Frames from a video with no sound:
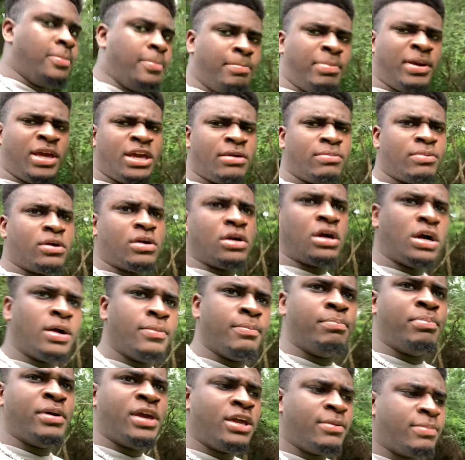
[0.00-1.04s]
Babe,
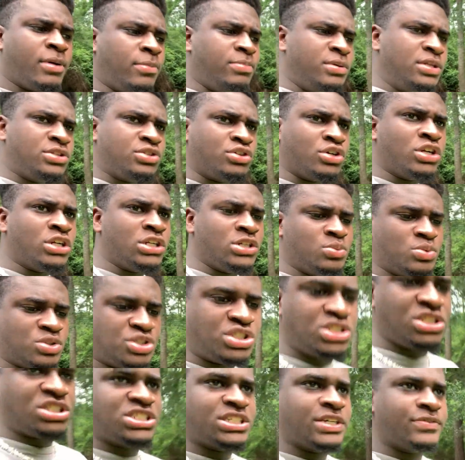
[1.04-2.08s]
babe, I'll be thirty when
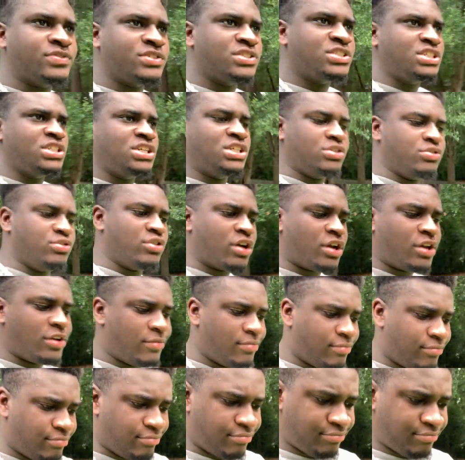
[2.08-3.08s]
she's seventeen, right?